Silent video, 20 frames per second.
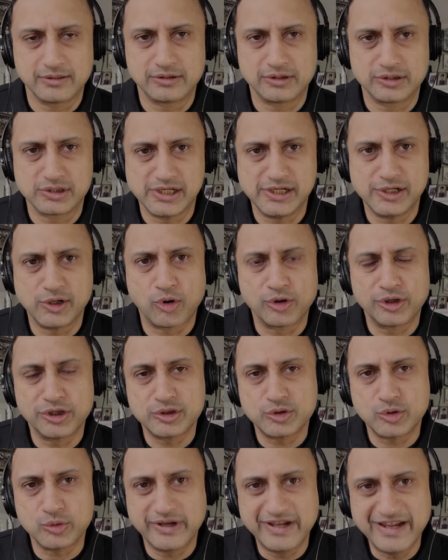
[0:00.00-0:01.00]
uh, in order
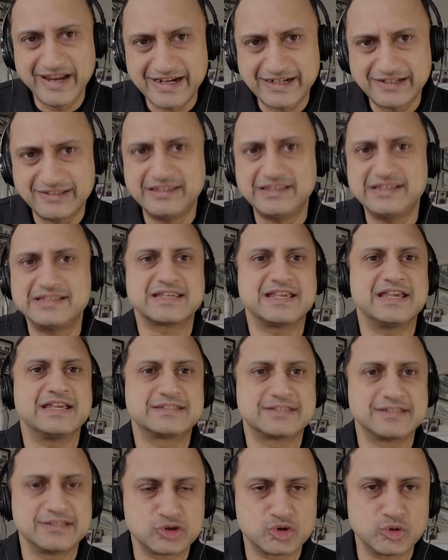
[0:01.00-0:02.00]
to get these
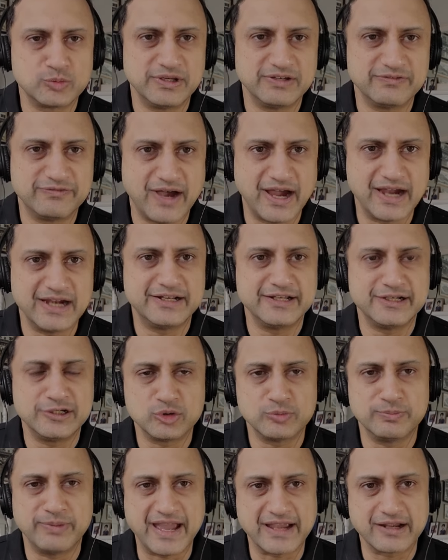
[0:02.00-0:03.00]
cases to be filed
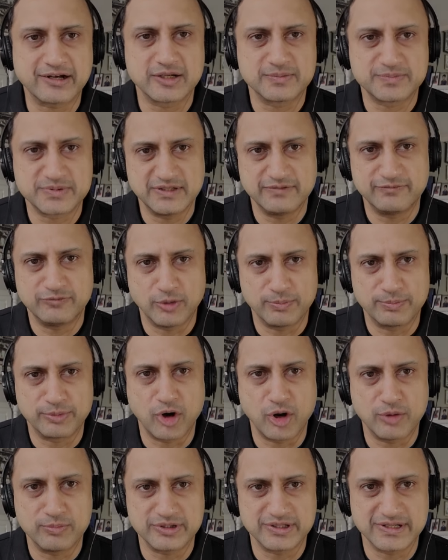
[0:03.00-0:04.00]
into bankruptcy for
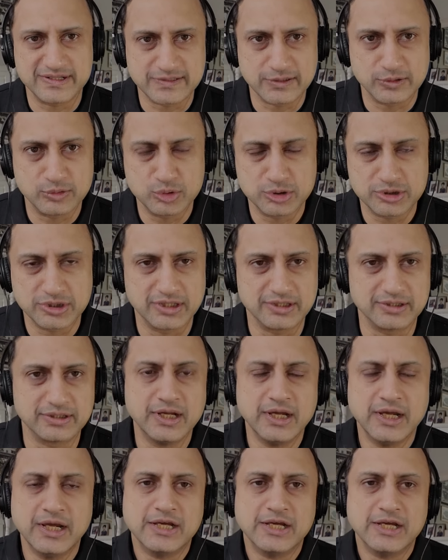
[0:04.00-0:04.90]
prompt resolution.